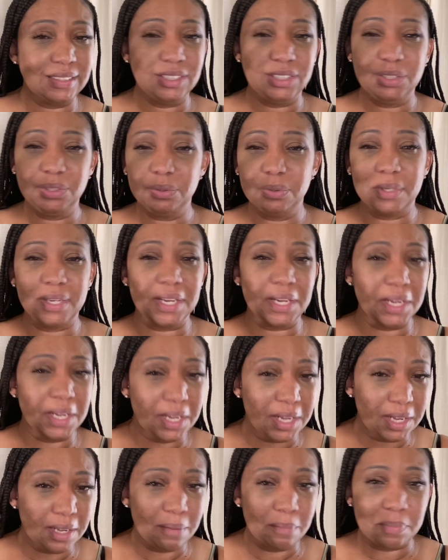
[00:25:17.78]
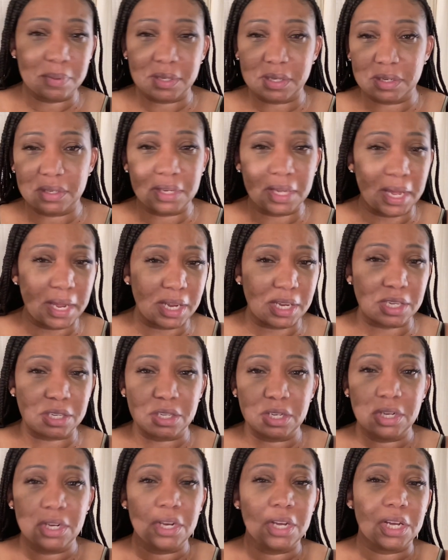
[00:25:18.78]
you can, but like
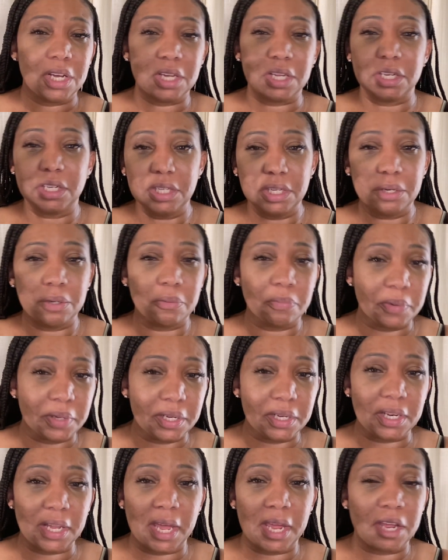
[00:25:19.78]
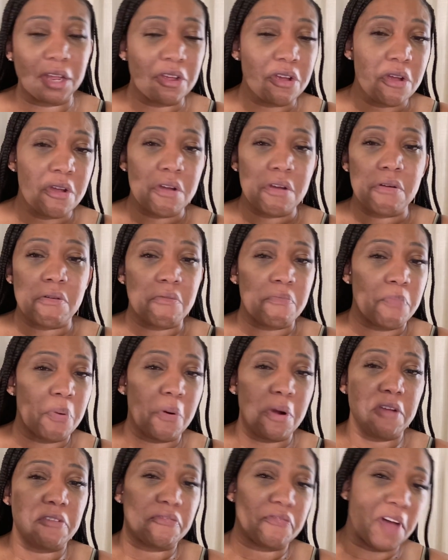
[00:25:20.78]
a little bit, like
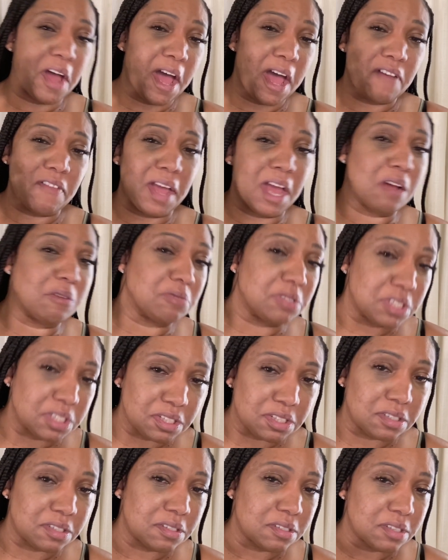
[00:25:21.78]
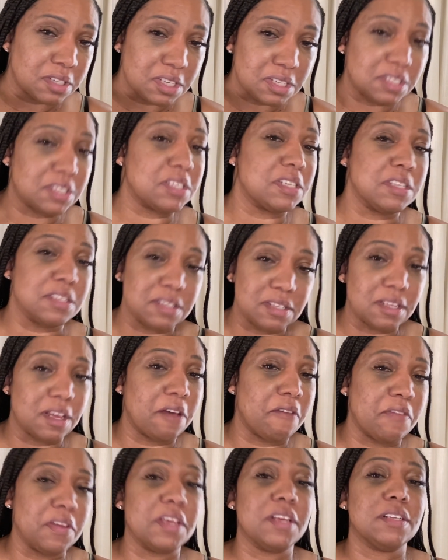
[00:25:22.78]
0.5 ounces
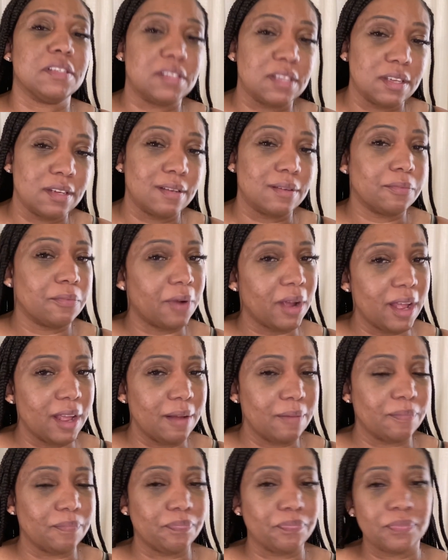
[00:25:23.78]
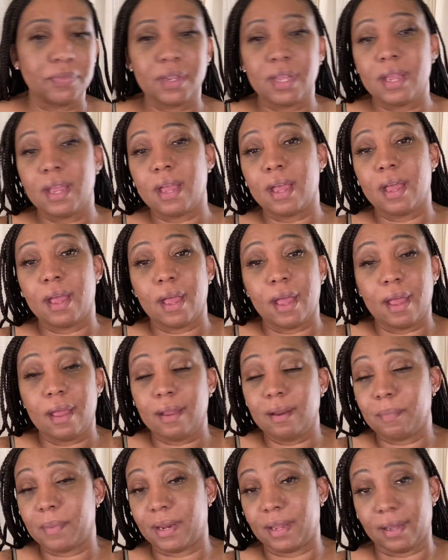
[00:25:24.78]
of it, right?
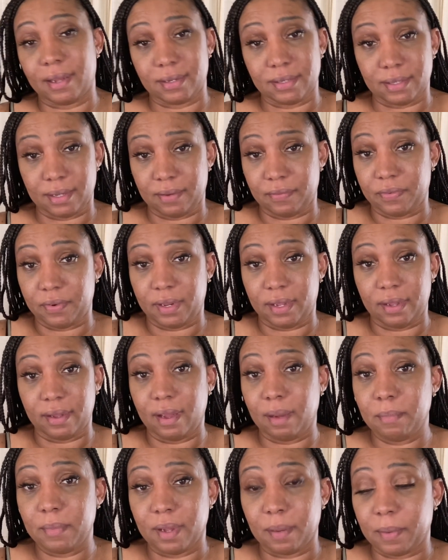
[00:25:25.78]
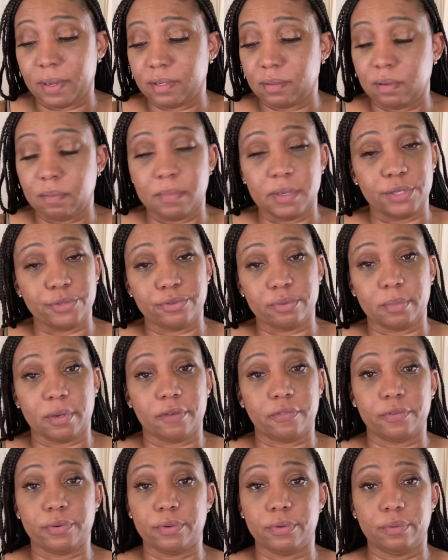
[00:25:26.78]
Nobody got time for that. I'm not about to be measuring my
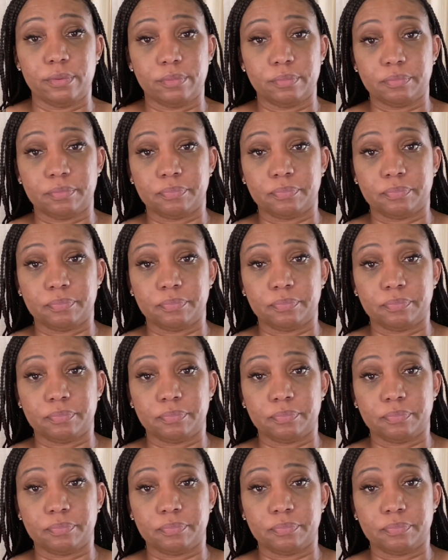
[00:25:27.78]
food.